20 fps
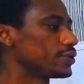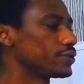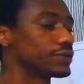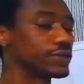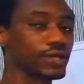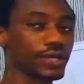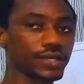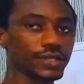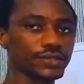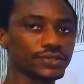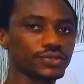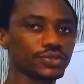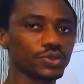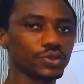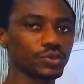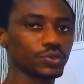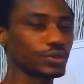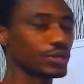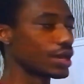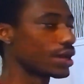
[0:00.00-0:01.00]
Okay,
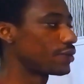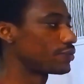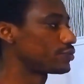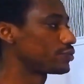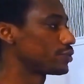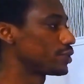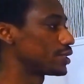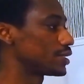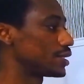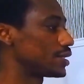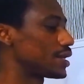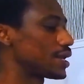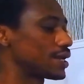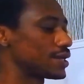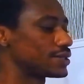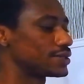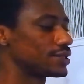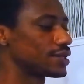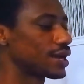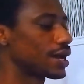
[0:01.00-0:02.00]
so we have to
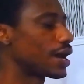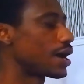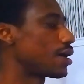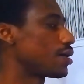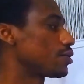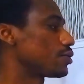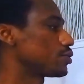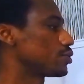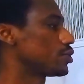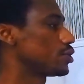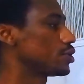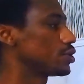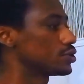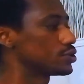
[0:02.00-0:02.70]
analyze how